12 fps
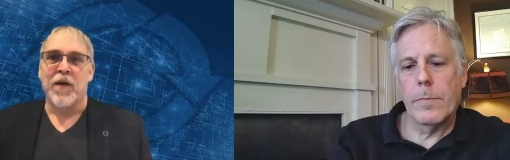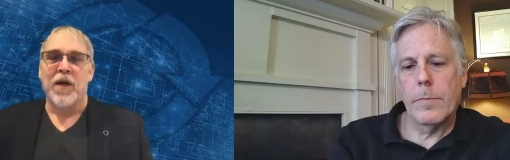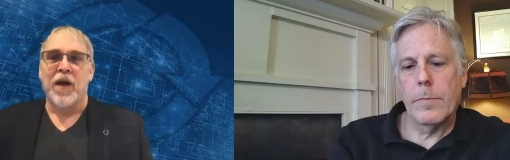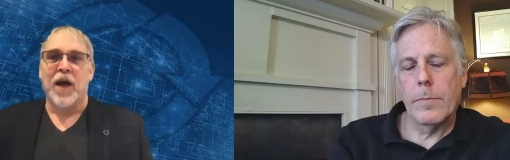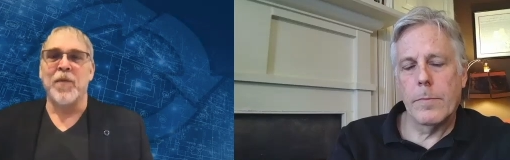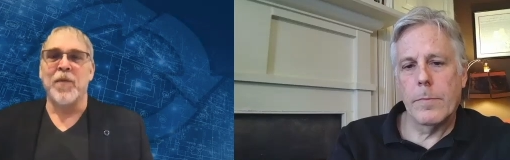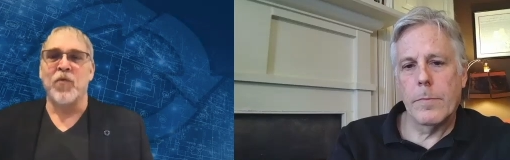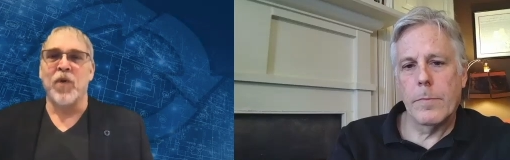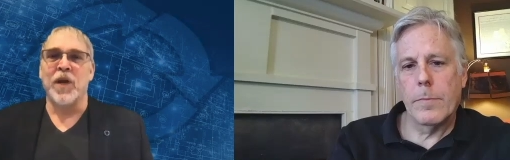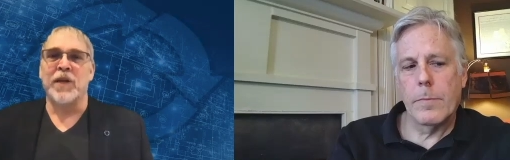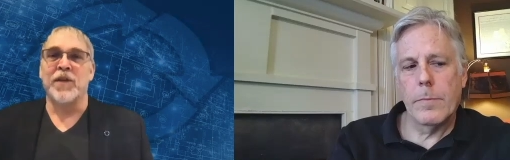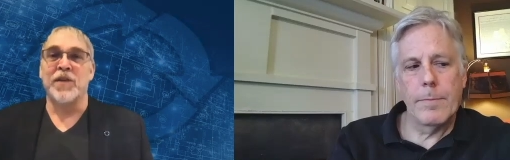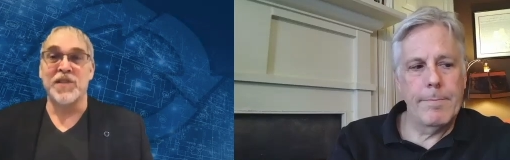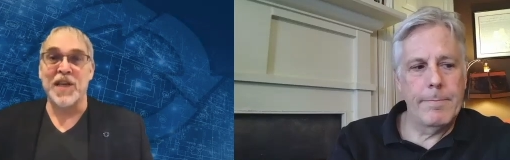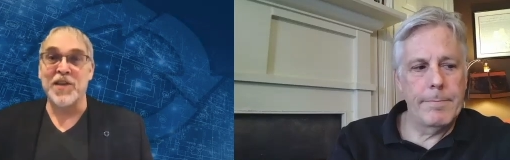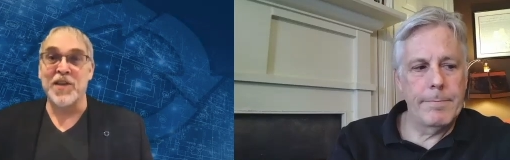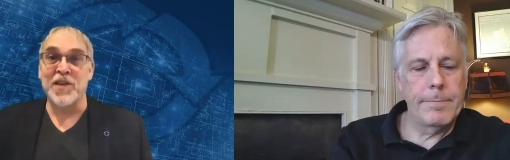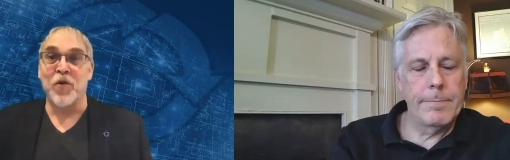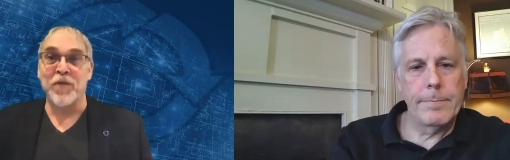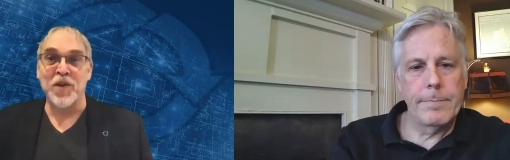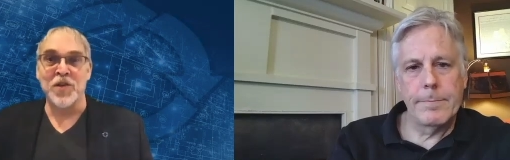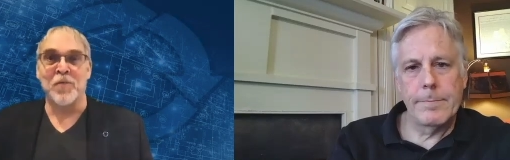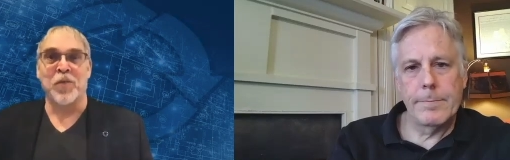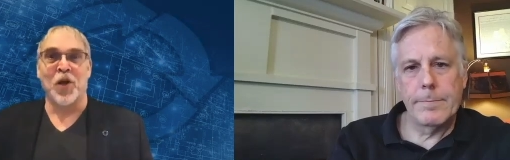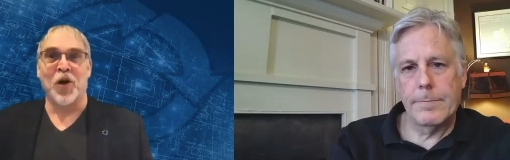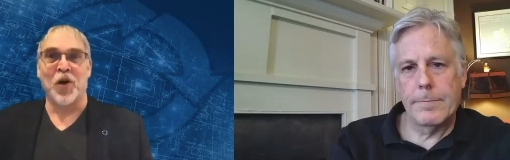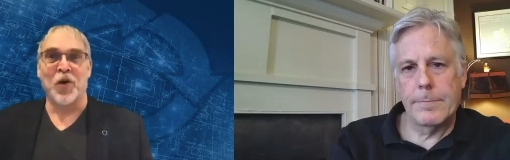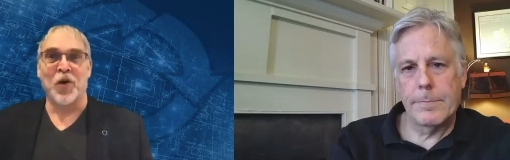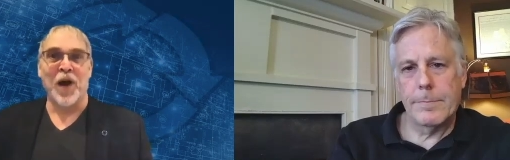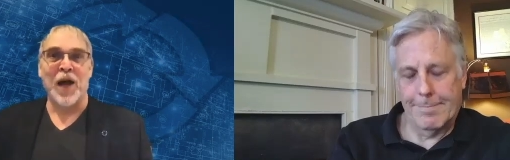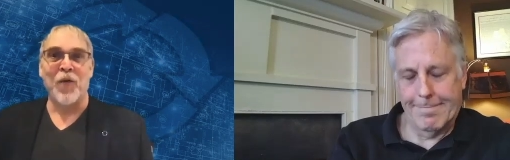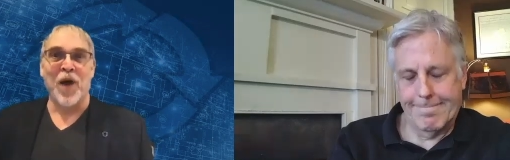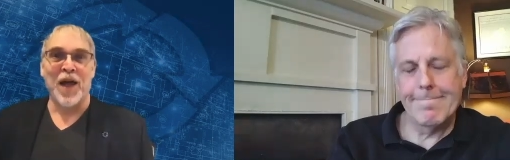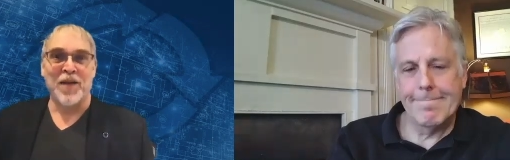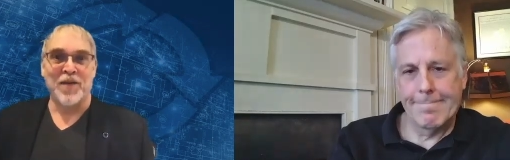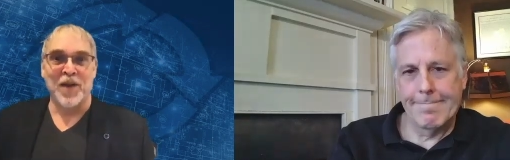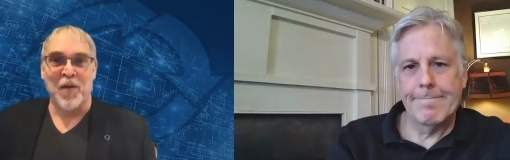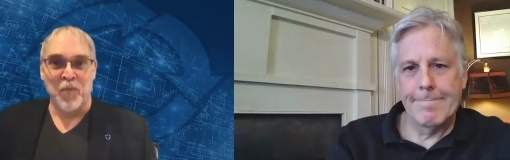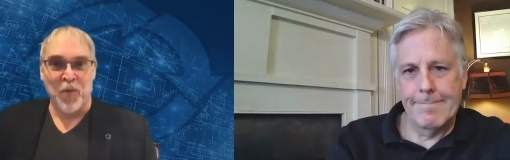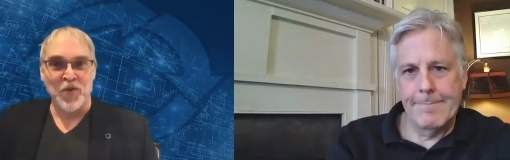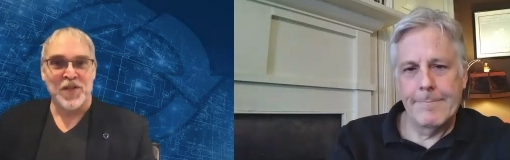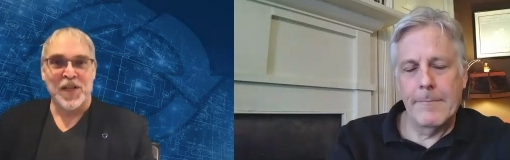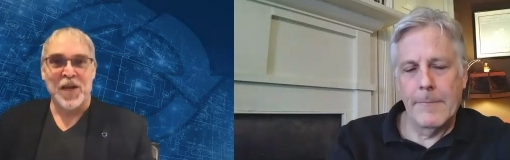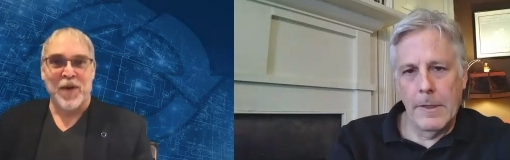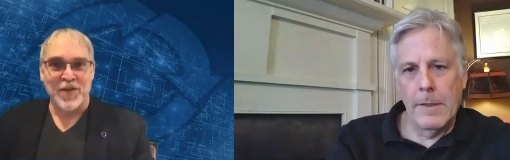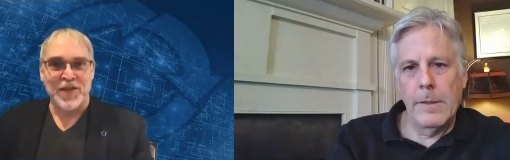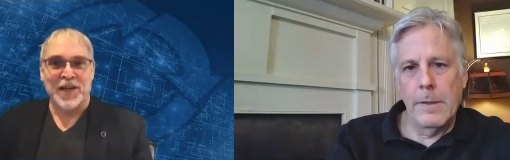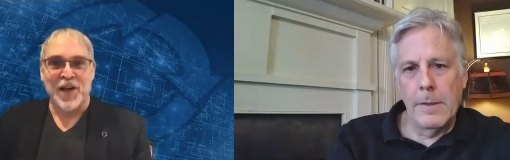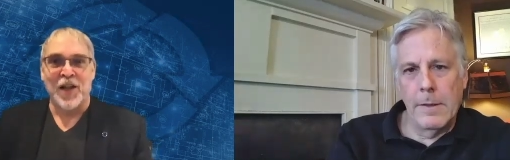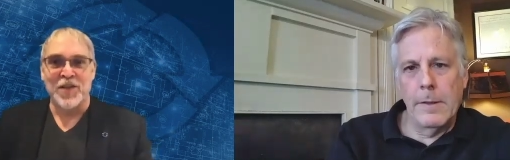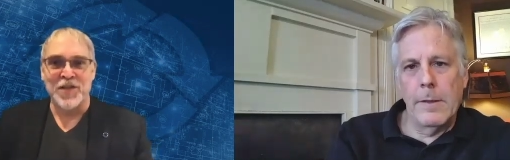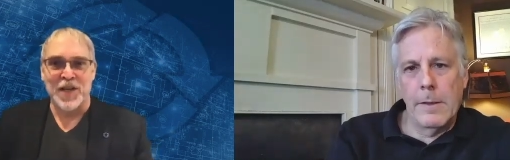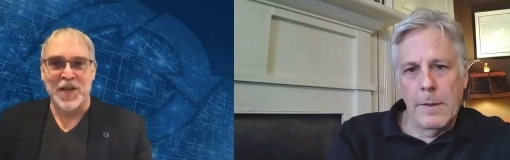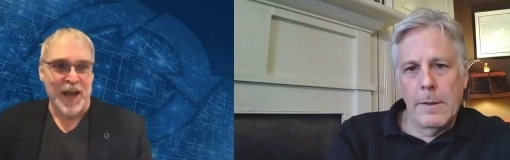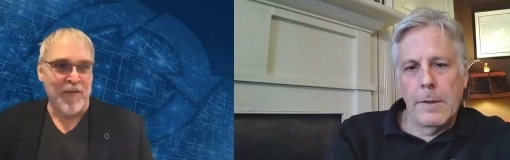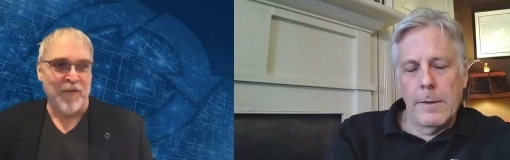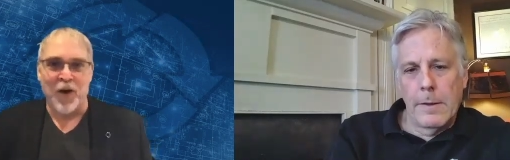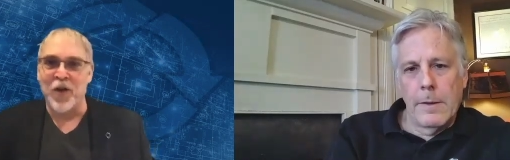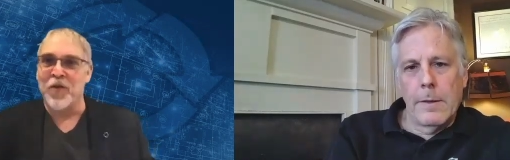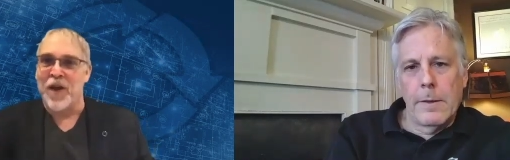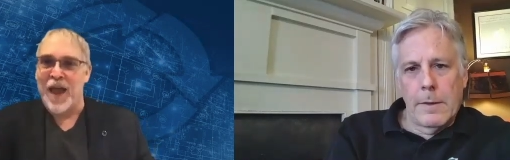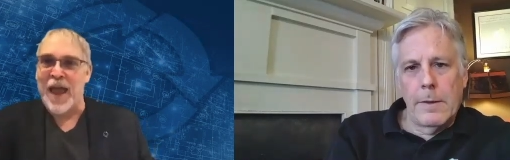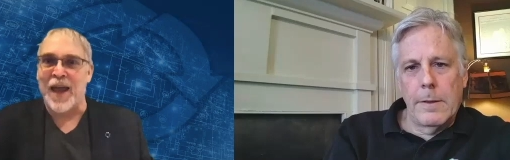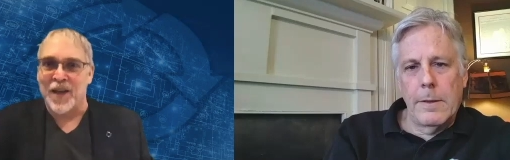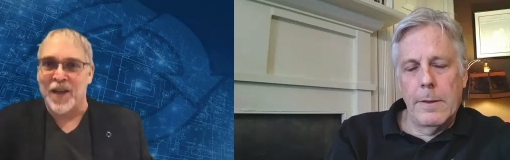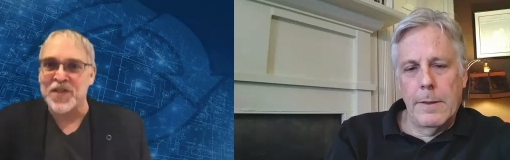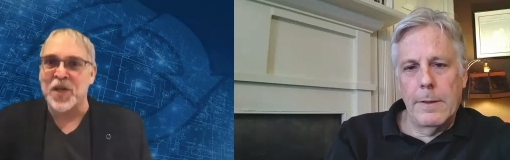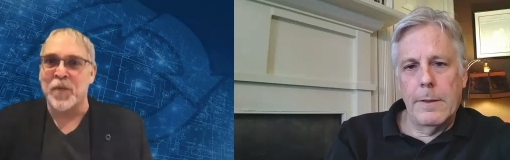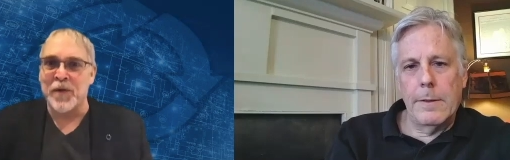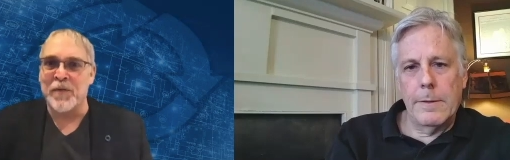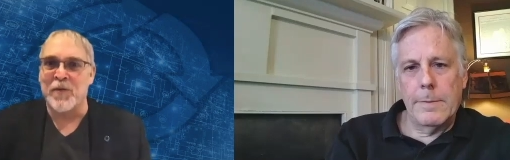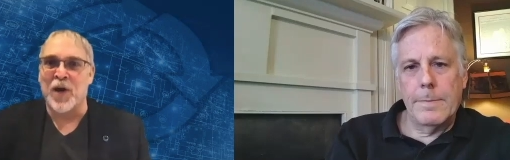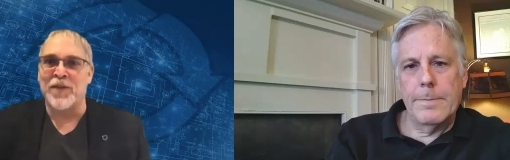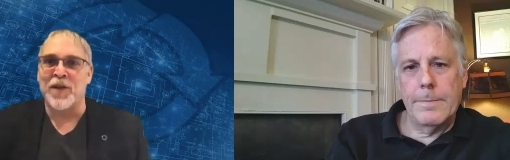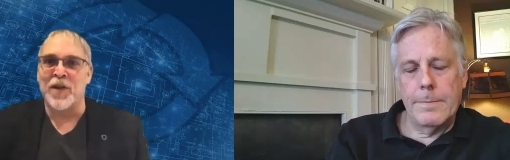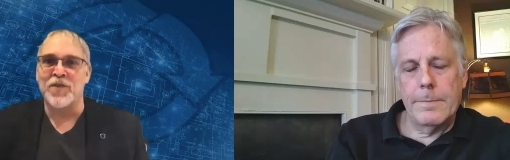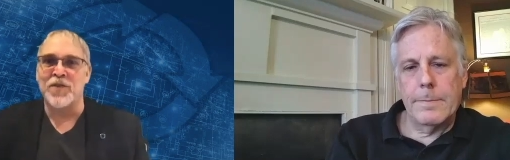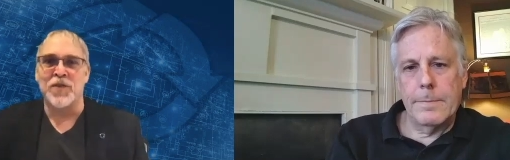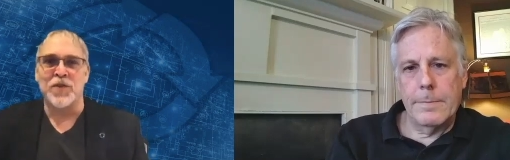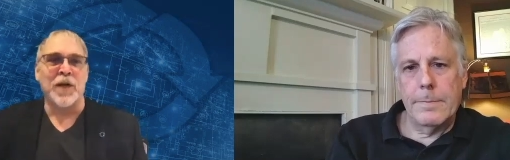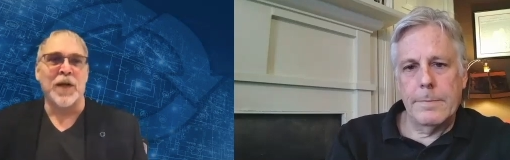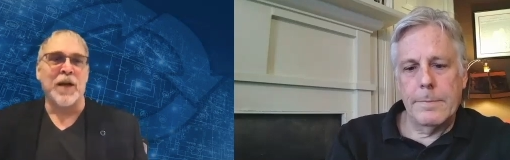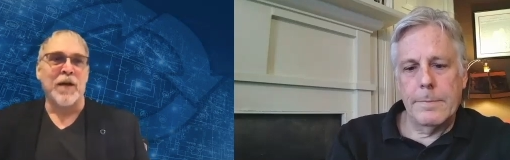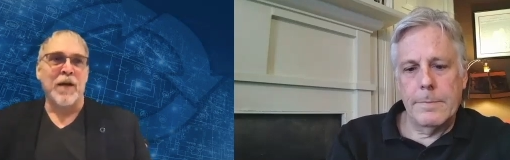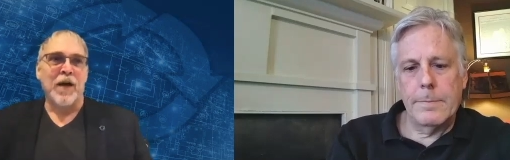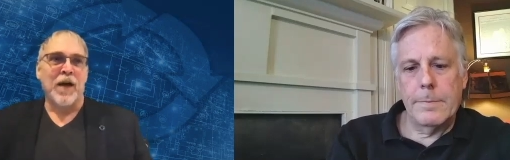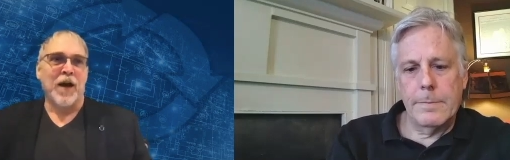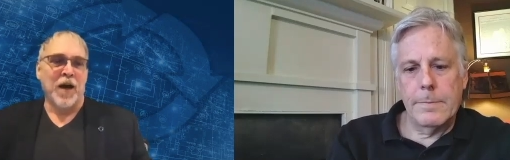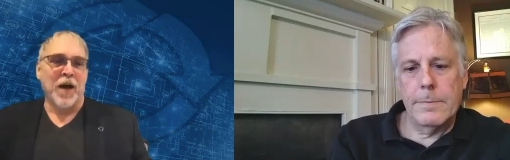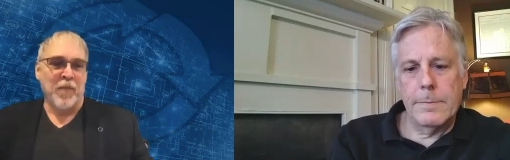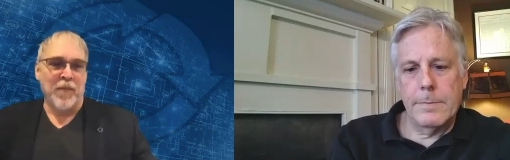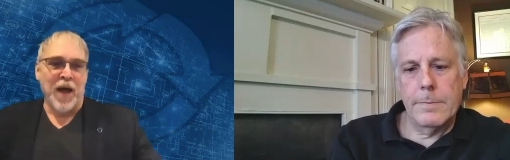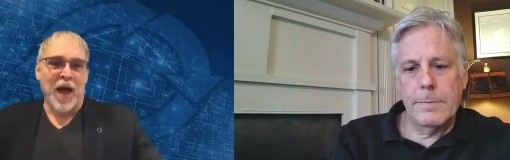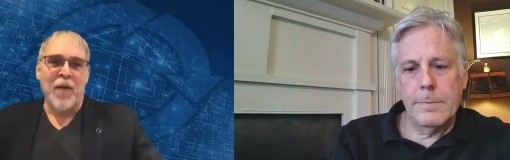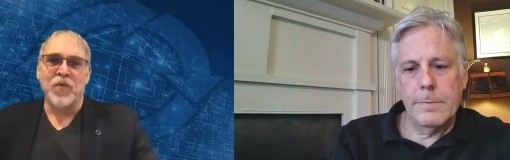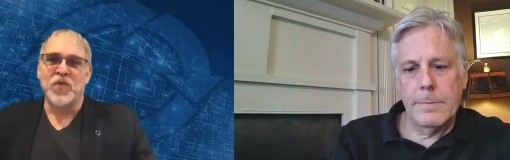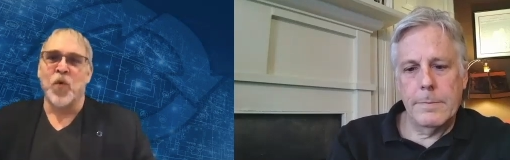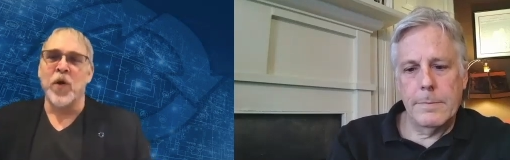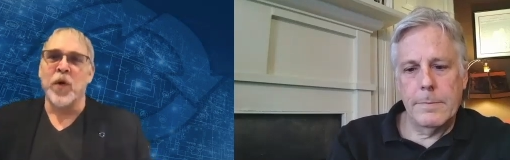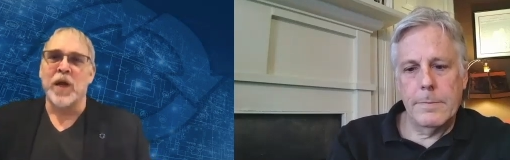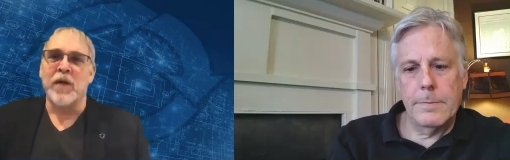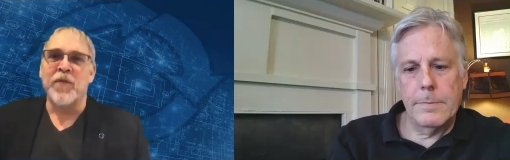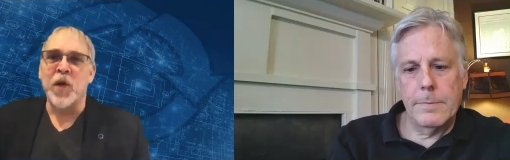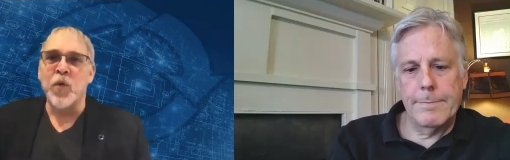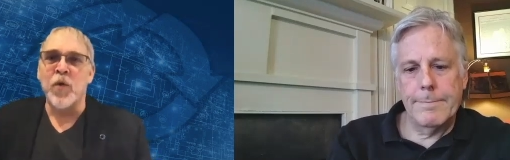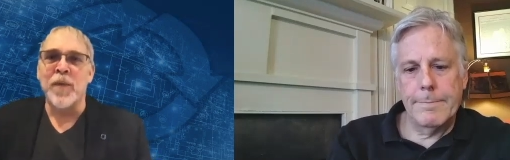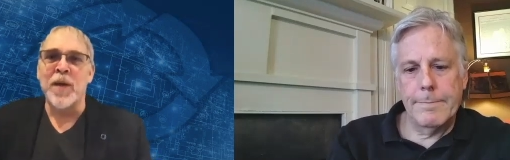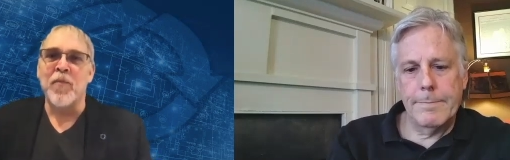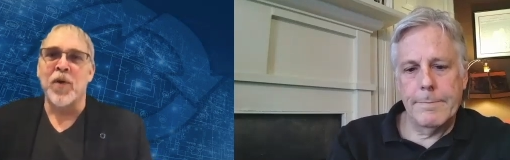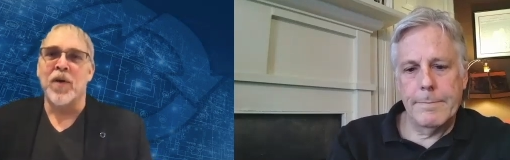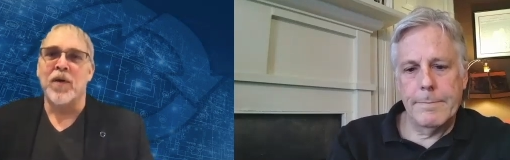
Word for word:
Speaker 1: I've been running the CTO Vision blog, where I write personally about technology and have other analysts helping me write there too. And I was wondering if you remember